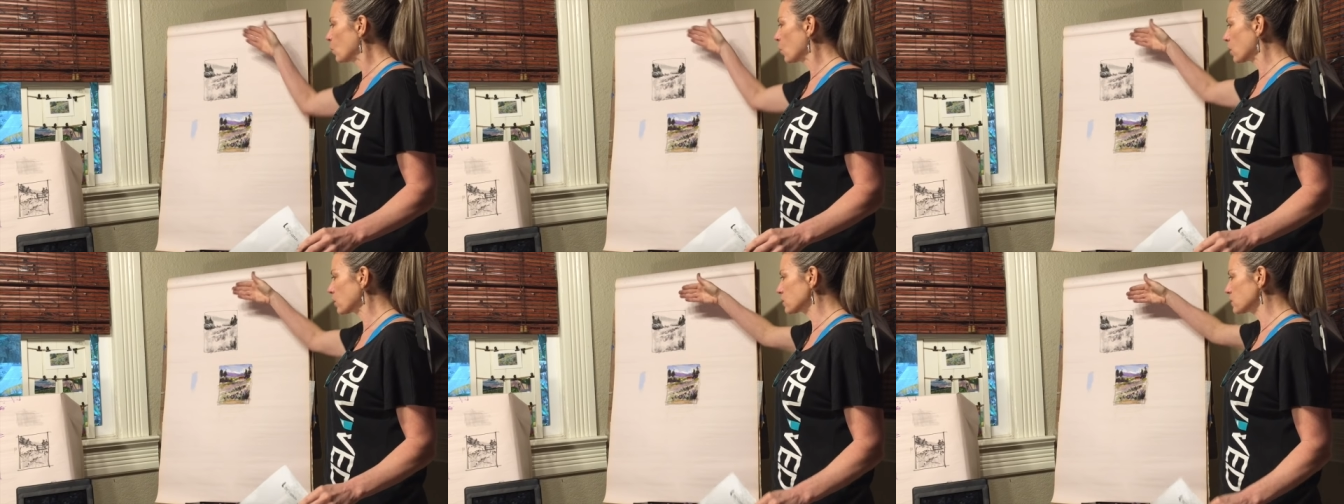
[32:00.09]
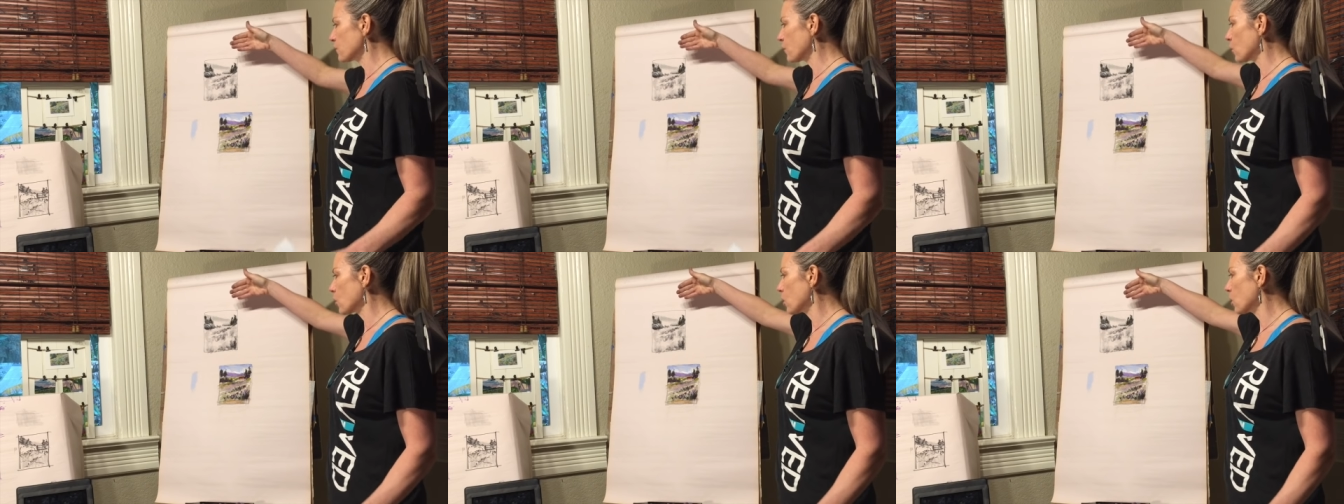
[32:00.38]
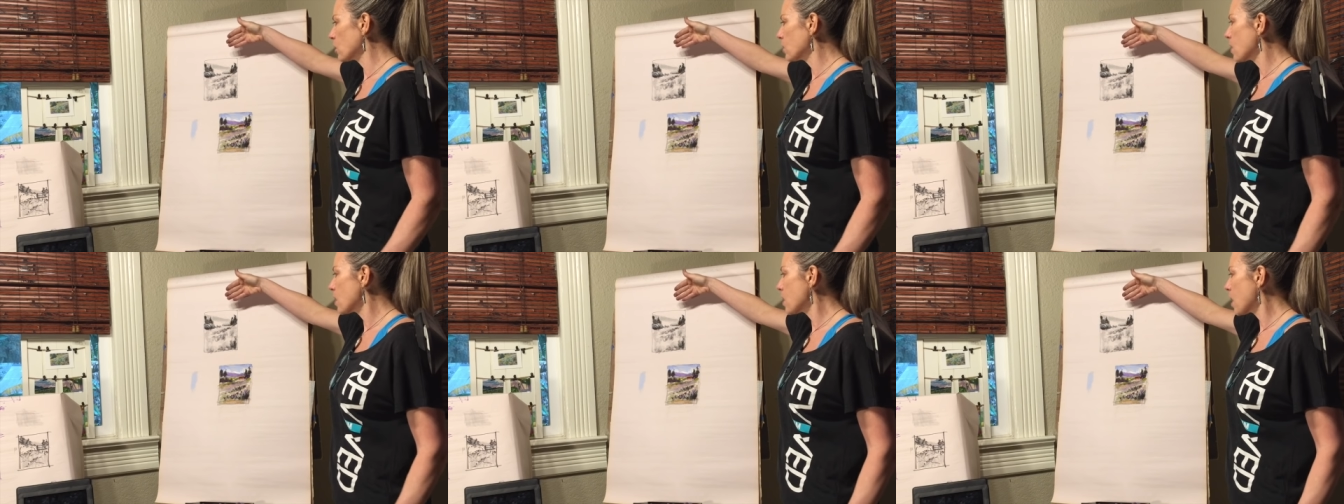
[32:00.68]
Works
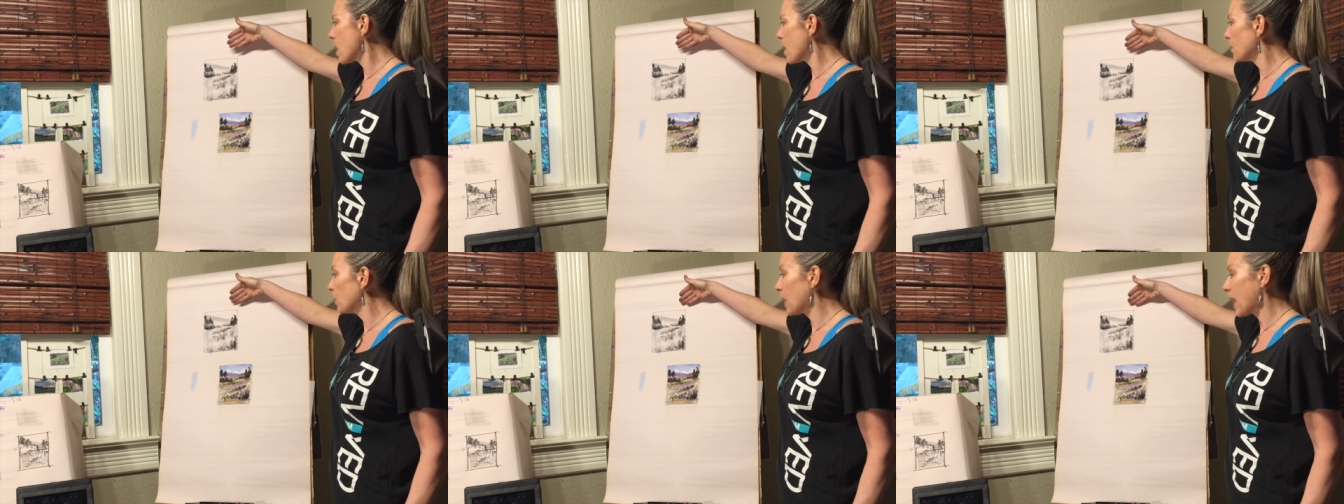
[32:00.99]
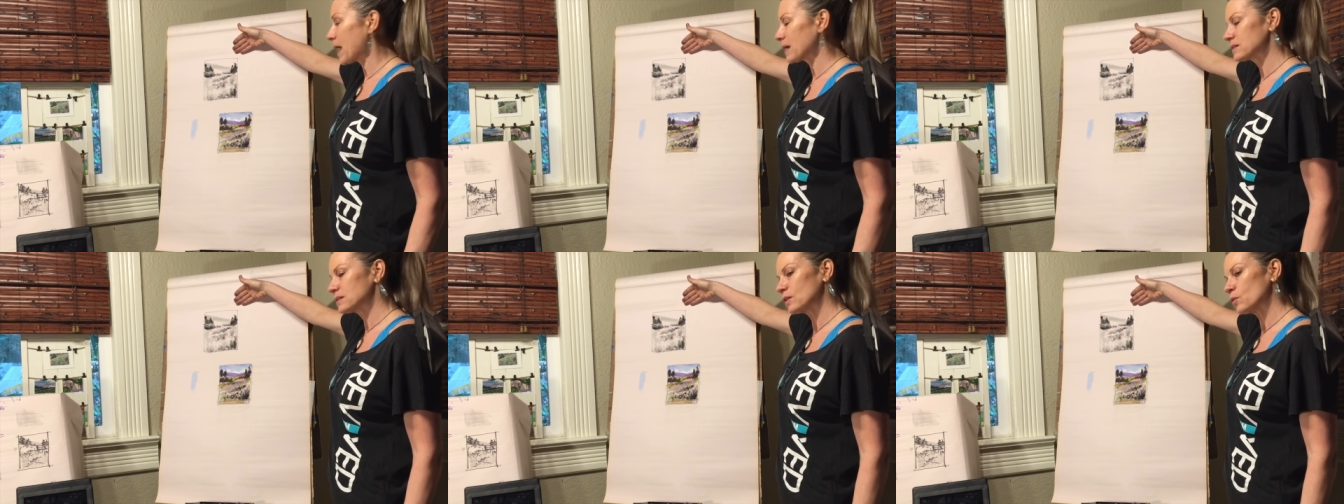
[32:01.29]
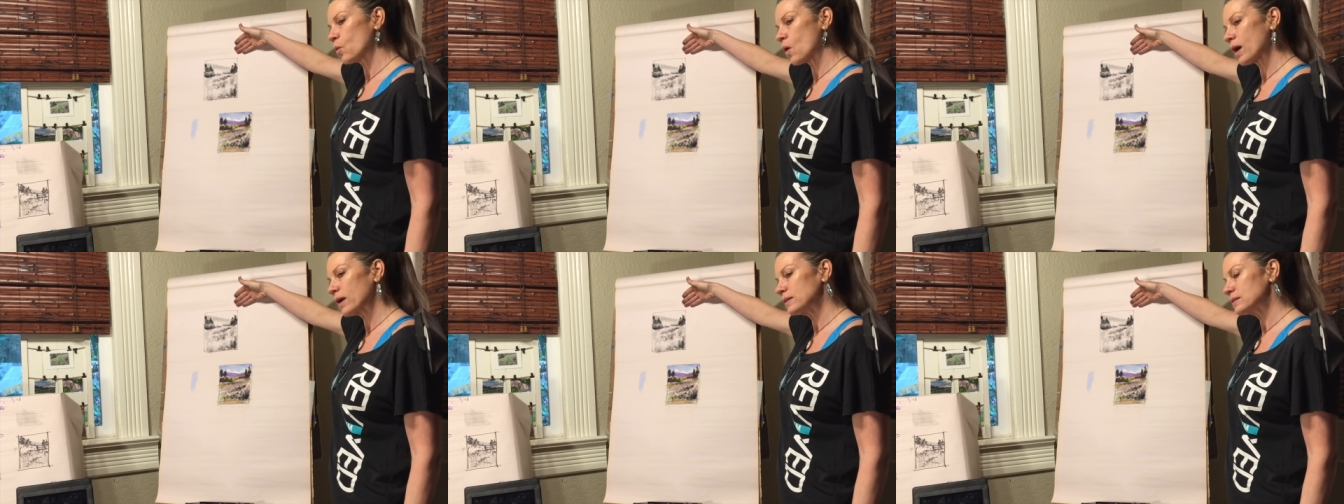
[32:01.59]
for blacks
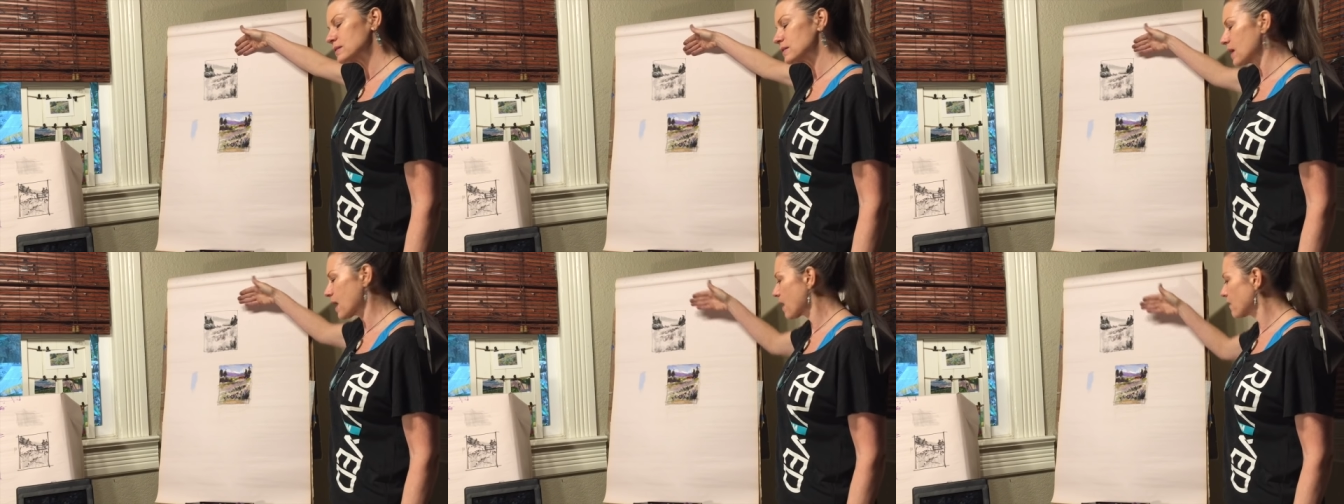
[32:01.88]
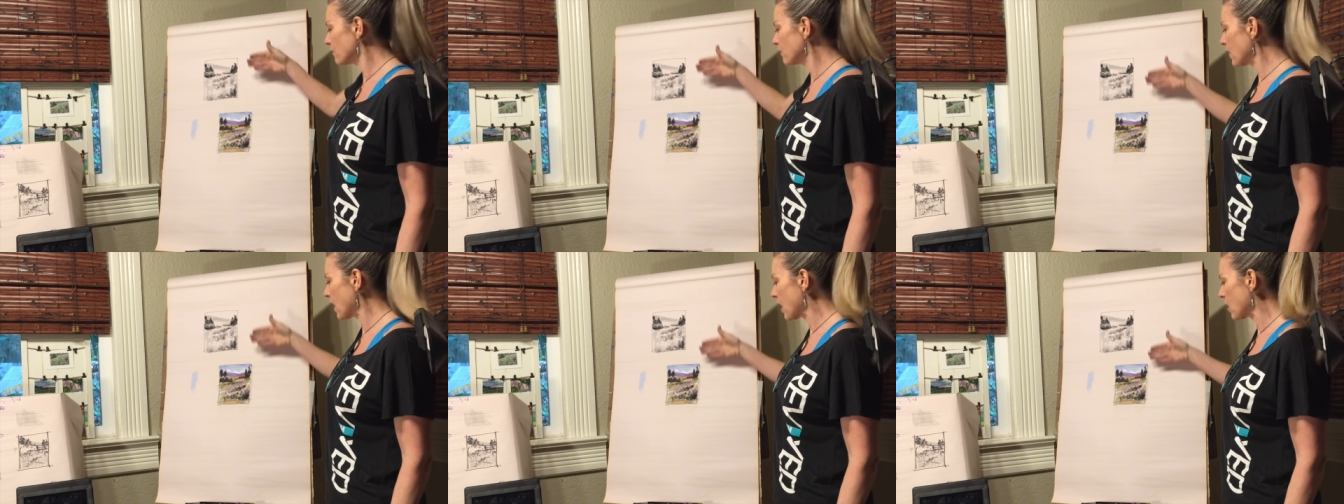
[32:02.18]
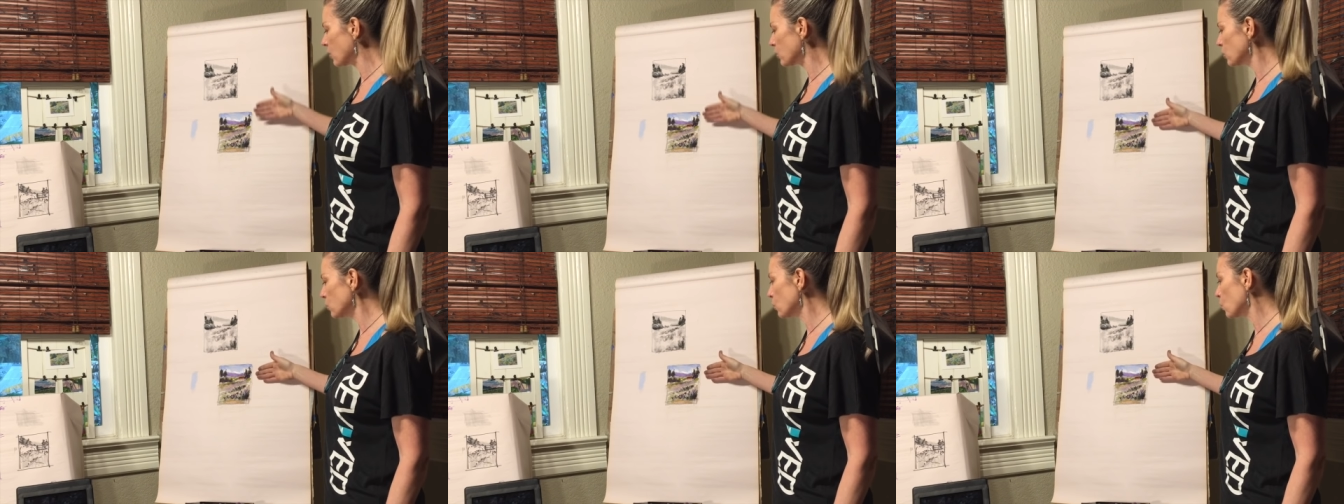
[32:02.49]
and whites, and
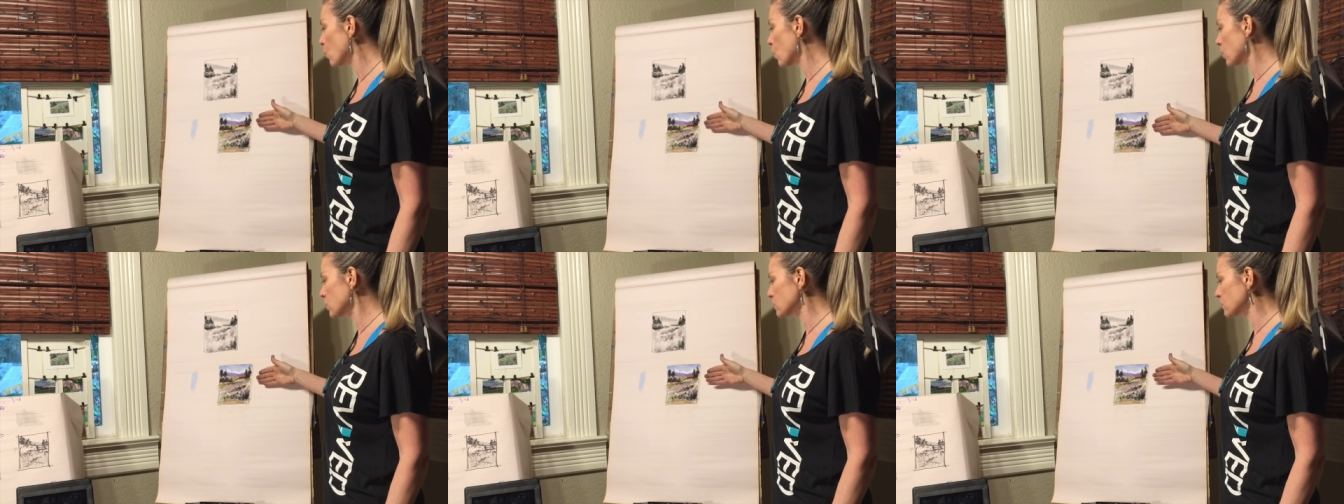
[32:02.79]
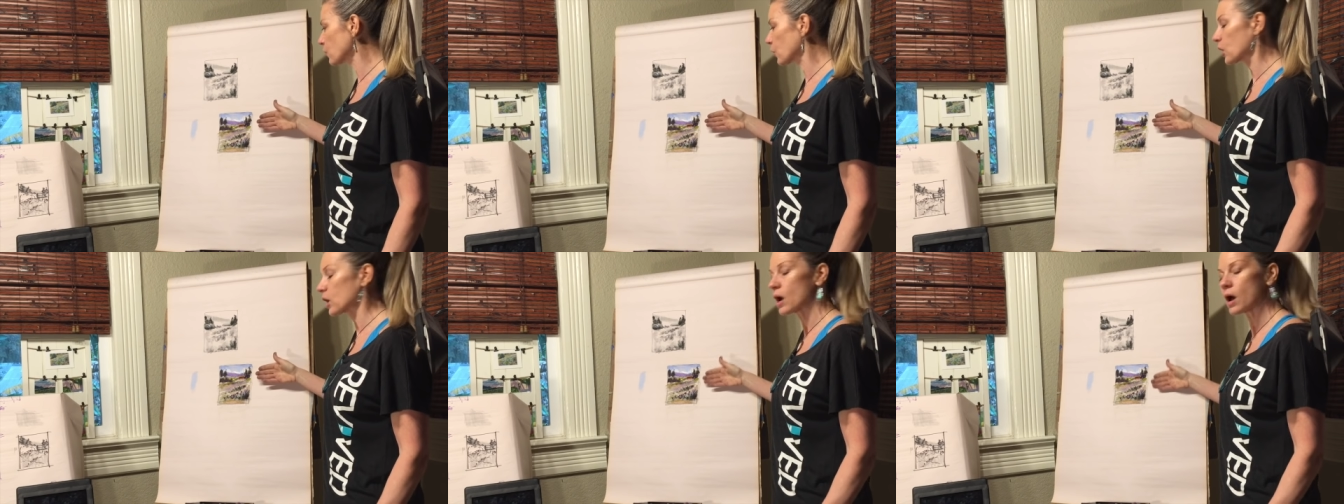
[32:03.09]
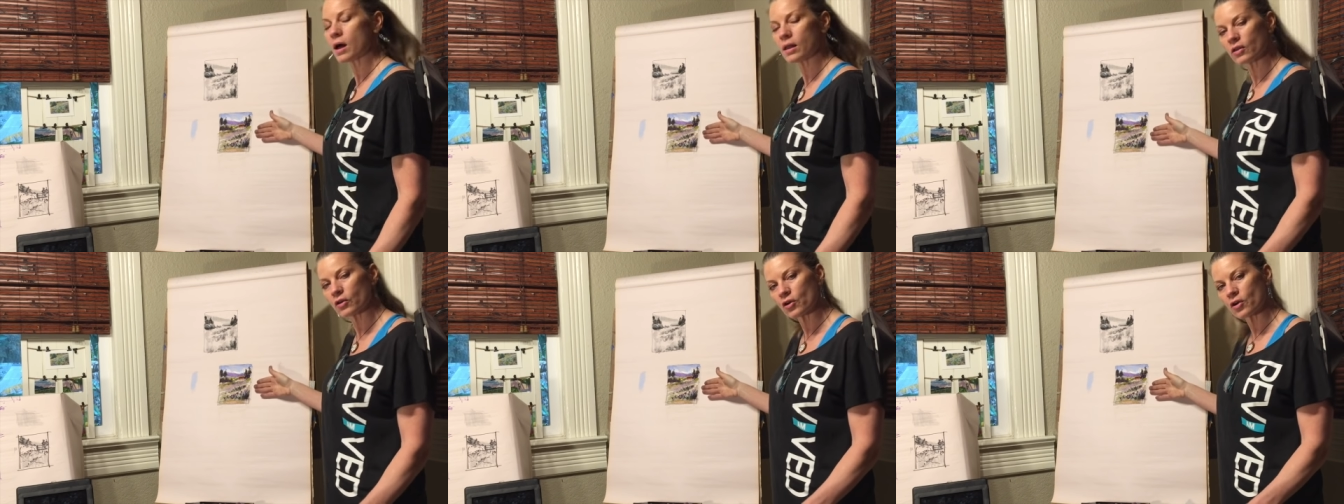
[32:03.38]
value works for
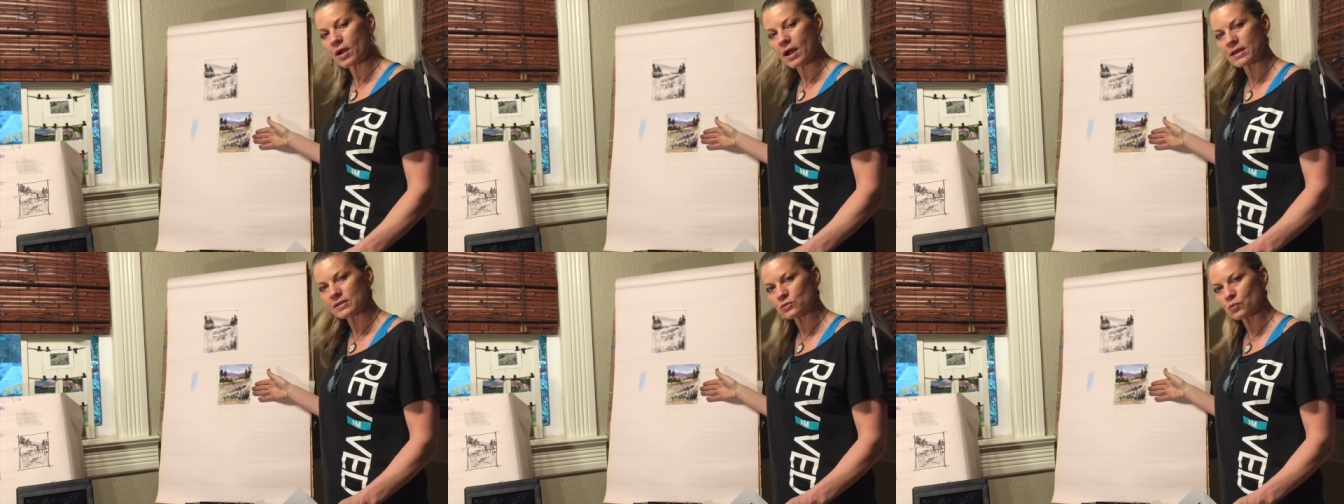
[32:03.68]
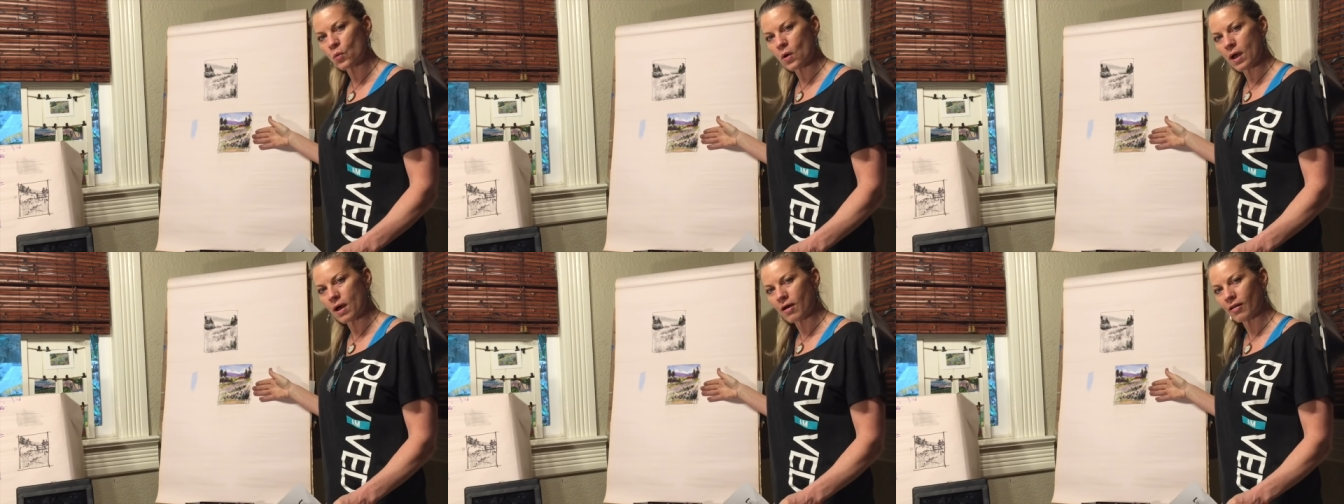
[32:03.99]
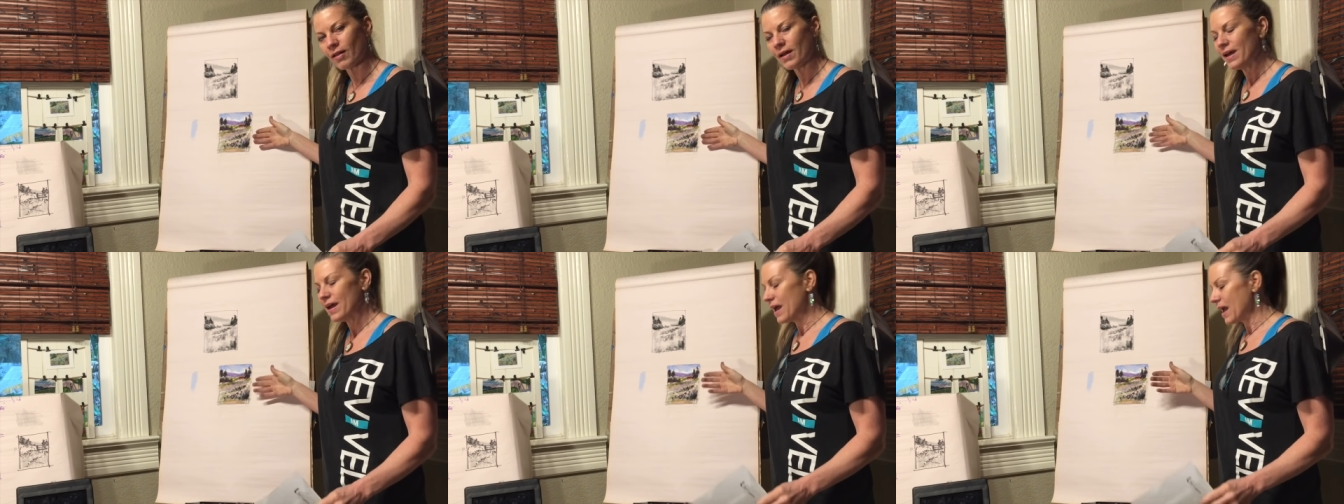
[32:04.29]
color as
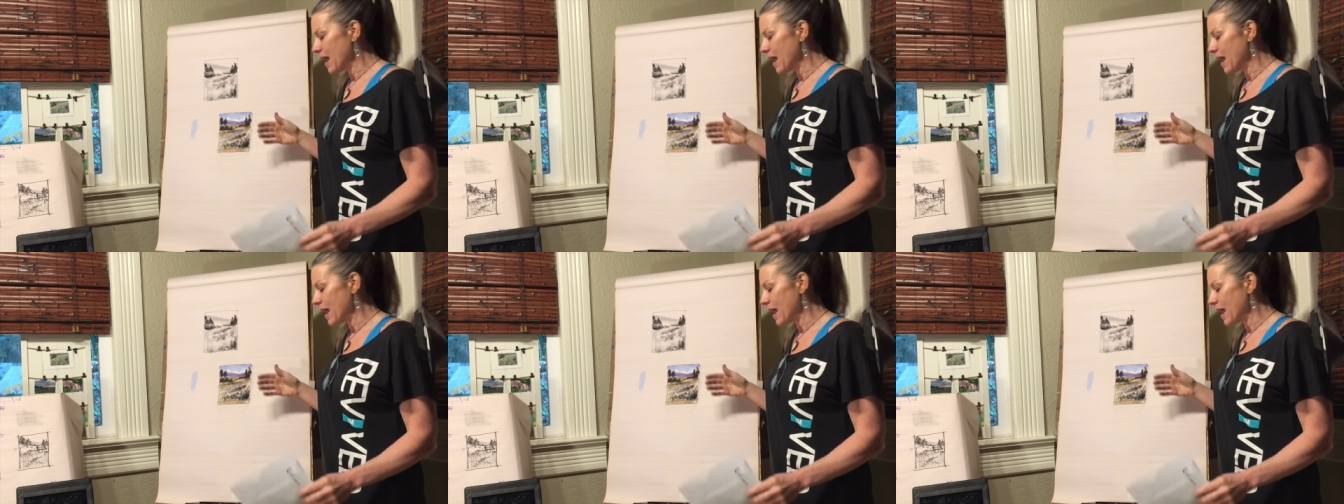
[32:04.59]
well.